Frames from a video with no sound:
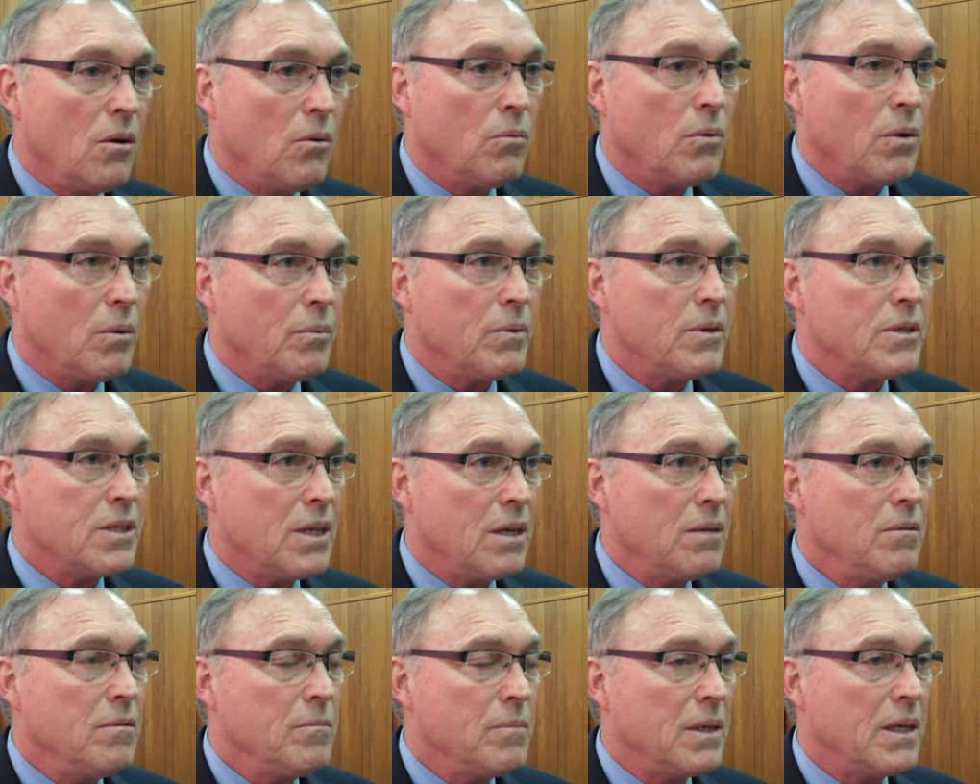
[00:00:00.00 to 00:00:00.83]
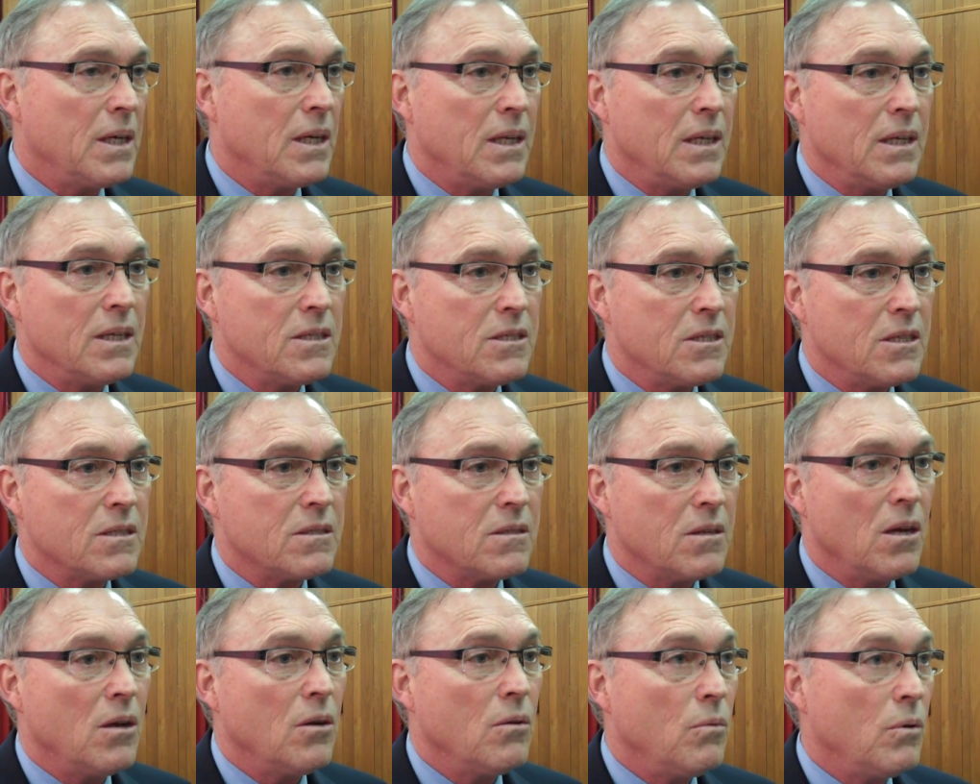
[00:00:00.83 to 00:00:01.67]
What we seem to be getting is
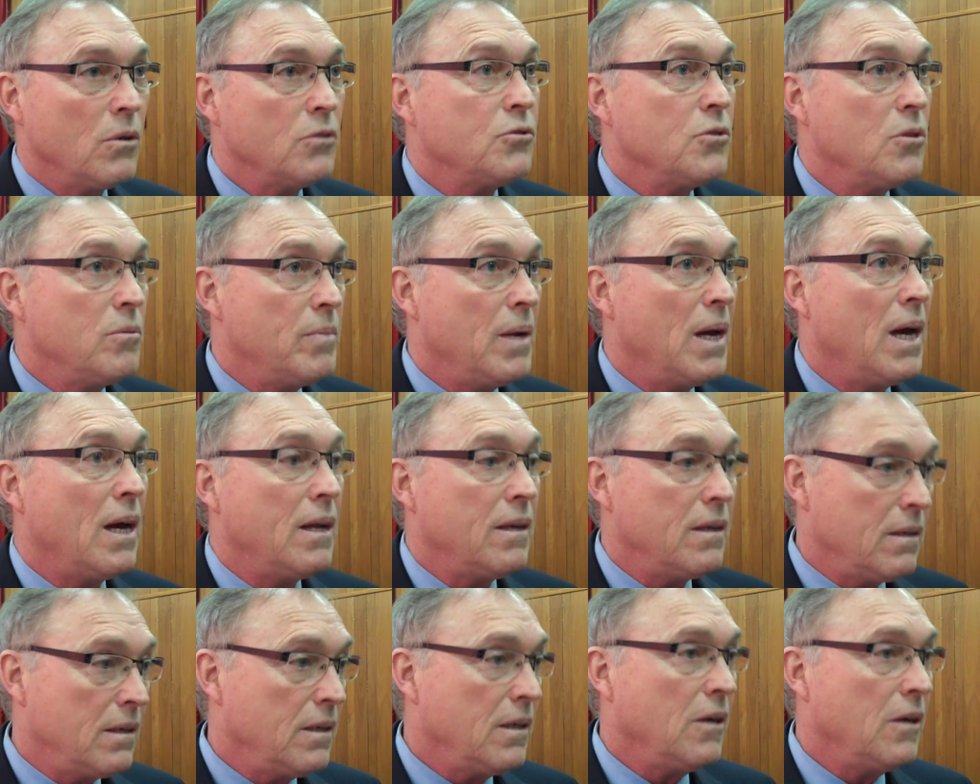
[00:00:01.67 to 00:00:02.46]
just, well, too bad,